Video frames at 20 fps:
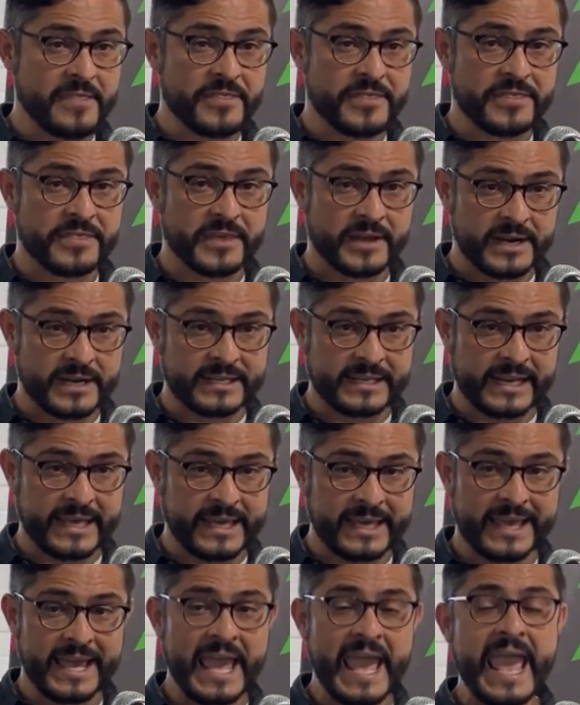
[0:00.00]
And
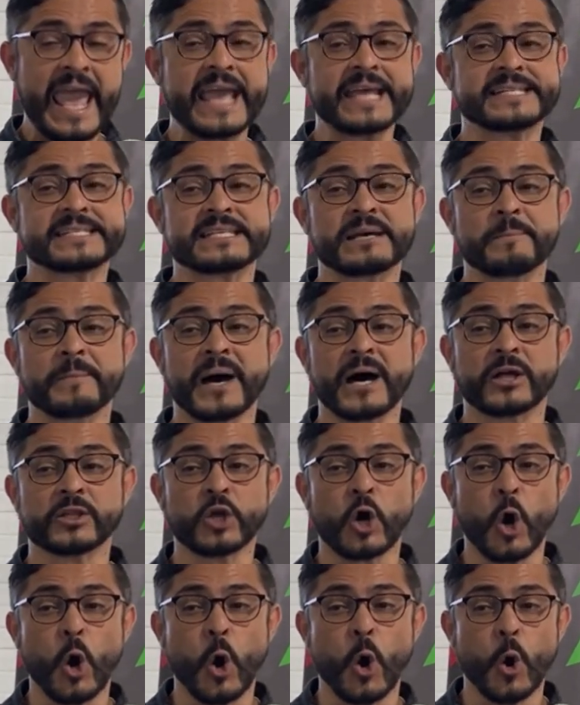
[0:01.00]
thirdly, it's
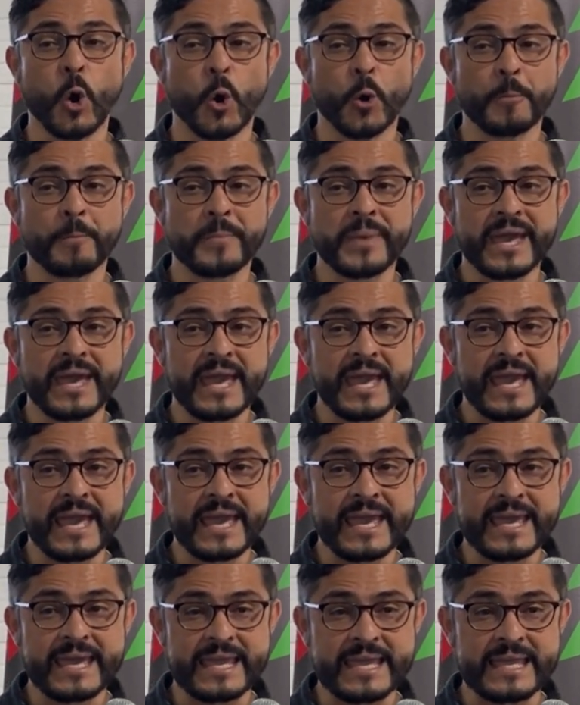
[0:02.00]
about
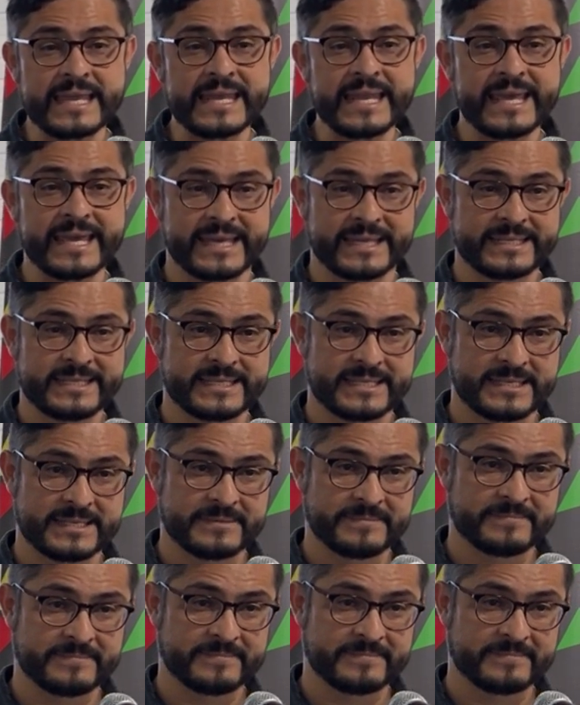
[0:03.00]
obeying it.
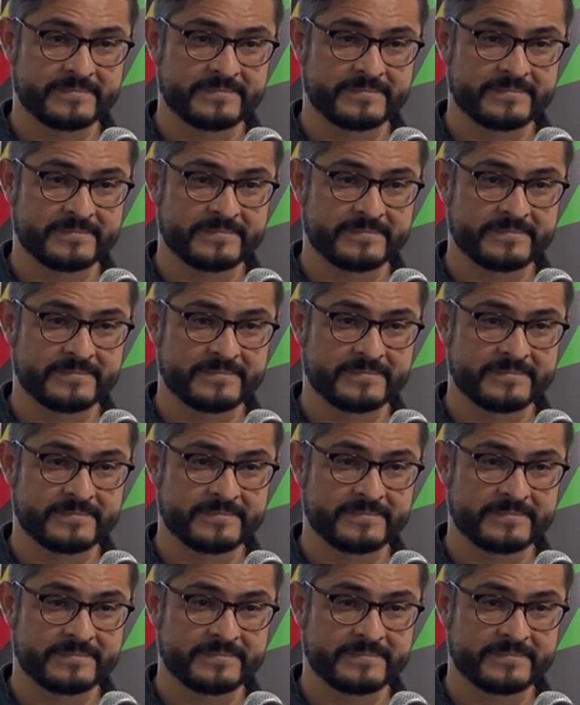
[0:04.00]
